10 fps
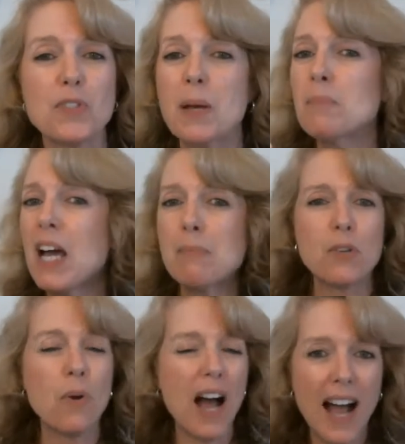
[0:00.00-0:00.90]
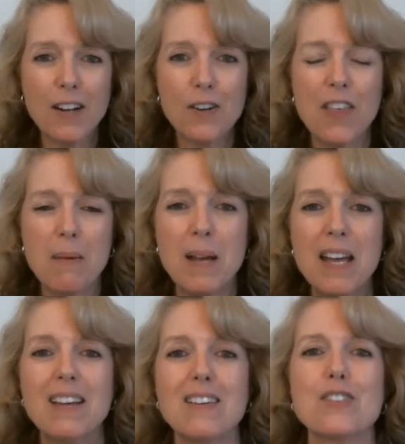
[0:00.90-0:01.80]
Sometimes you hire them.
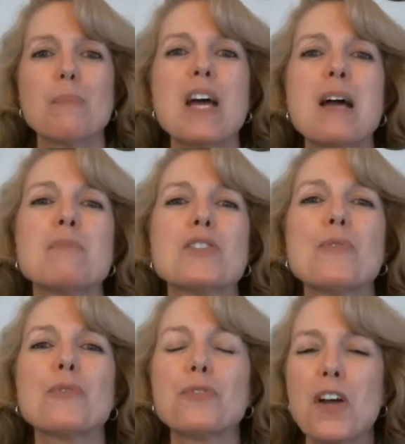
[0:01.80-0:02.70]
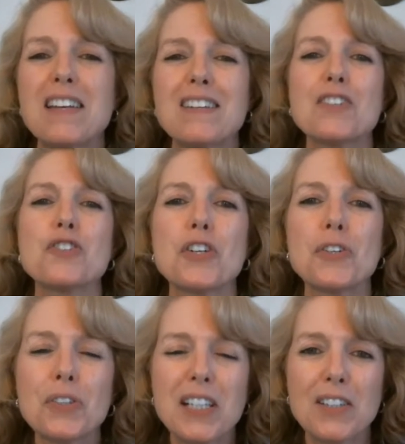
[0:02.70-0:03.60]
Sometimes it's a friend, a
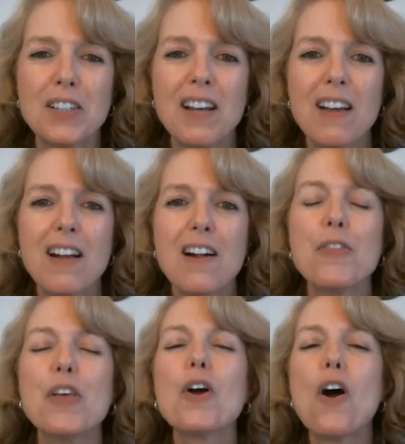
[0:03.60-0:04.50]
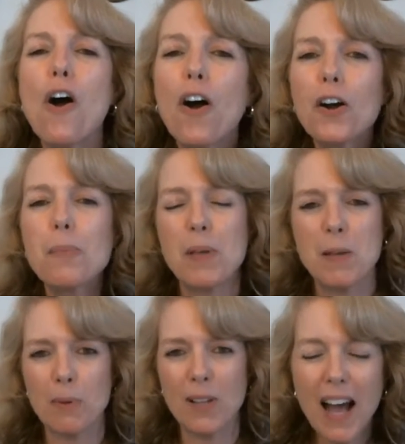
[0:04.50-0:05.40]
cheerleader. There are
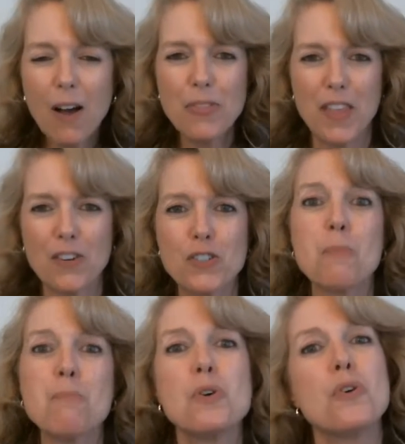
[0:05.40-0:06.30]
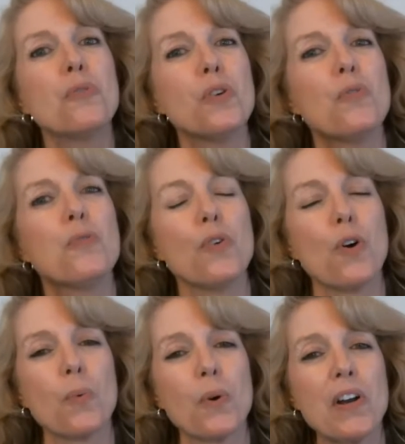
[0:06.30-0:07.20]
people out there to move you
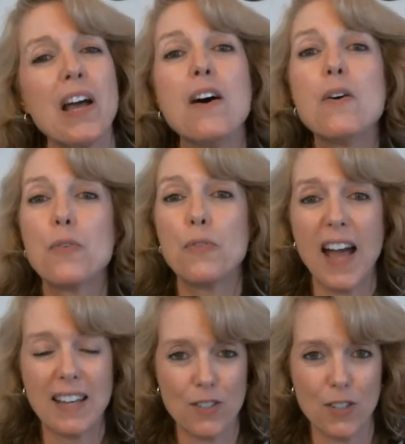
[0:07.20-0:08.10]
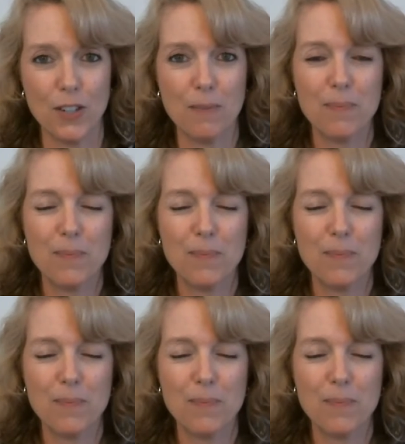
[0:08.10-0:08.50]
forward faster.